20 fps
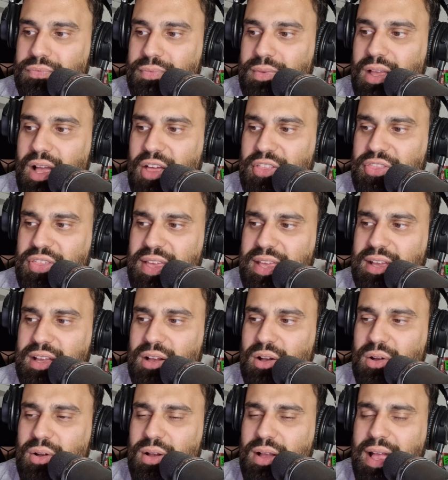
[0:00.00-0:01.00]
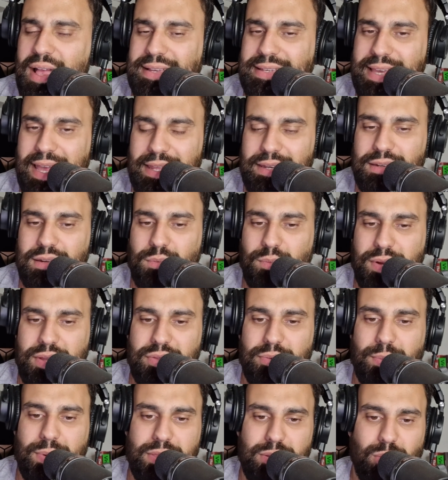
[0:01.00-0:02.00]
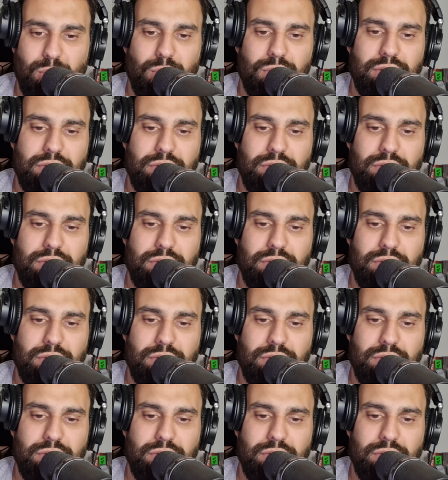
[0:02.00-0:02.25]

I think, again, with all